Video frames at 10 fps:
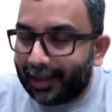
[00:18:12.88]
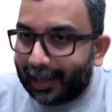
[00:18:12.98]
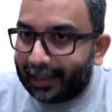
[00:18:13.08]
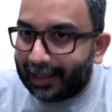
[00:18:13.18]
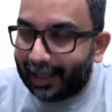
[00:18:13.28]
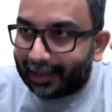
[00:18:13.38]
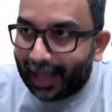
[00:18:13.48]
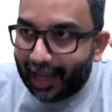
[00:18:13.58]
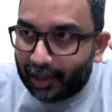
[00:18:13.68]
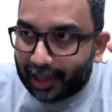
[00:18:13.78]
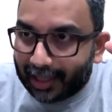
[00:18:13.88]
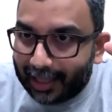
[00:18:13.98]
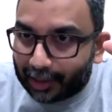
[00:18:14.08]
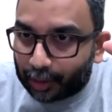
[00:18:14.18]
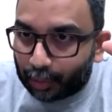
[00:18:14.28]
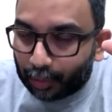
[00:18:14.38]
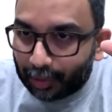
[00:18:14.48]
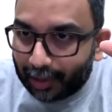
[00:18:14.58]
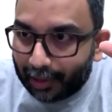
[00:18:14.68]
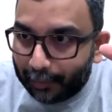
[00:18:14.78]
And lethargy leads to
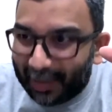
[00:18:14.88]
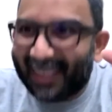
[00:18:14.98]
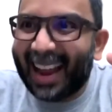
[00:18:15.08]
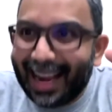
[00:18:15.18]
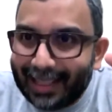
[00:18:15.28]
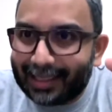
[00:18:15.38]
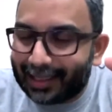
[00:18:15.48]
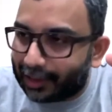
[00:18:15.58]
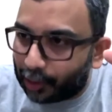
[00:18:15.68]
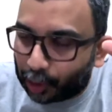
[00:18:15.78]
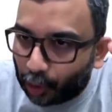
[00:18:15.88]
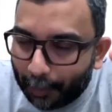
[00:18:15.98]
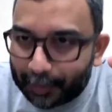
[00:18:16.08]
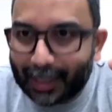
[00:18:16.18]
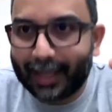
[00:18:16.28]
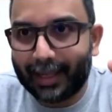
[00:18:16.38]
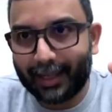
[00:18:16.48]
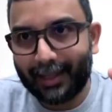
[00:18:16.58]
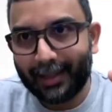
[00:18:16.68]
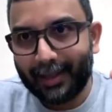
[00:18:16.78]
paralysis. You stop
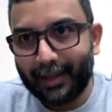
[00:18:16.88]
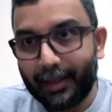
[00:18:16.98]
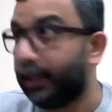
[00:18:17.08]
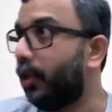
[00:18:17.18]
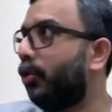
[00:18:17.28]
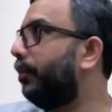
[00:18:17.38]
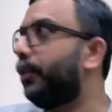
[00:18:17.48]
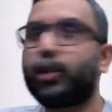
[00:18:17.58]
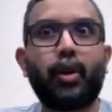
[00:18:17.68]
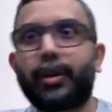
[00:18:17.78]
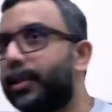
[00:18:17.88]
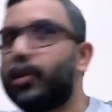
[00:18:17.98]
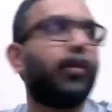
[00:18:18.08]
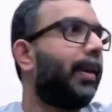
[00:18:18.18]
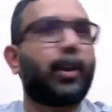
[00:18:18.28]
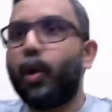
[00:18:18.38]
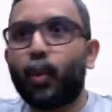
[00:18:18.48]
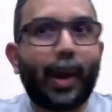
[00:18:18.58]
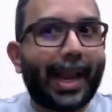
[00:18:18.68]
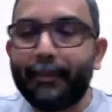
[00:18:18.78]
suddenly. Then you will be shocked and say, oh my God,
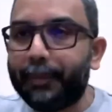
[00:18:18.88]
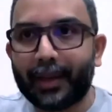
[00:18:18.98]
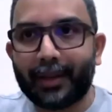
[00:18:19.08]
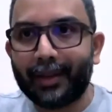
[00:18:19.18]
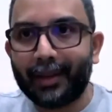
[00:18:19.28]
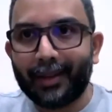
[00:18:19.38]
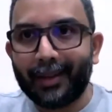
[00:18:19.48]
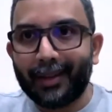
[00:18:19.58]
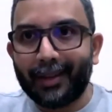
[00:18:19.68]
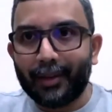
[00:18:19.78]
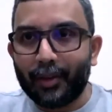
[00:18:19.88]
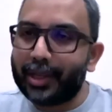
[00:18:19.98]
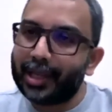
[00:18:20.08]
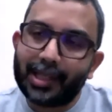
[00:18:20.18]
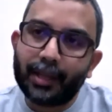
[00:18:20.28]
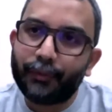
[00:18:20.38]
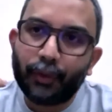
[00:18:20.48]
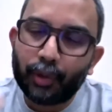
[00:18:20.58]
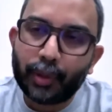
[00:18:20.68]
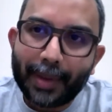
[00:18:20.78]
what happened? You just didn't
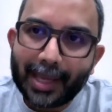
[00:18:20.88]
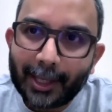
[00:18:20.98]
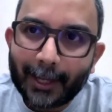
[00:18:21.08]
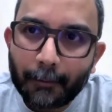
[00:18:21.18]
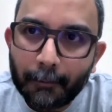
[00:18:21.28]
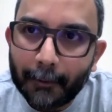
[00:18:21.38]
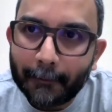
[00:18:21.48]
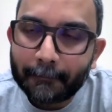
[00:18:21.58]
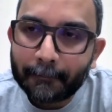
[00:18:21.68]
follow the basic rule.